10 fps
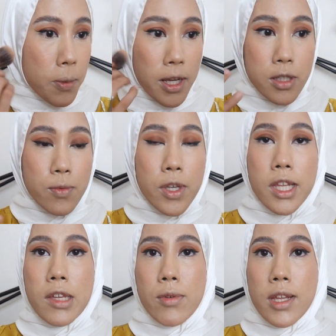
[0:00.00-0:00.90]
applies
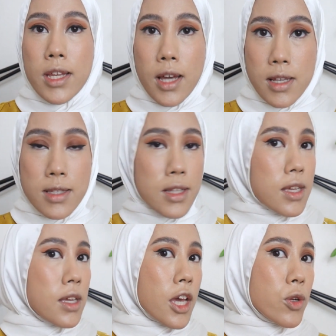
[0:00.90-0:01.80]
really nicely.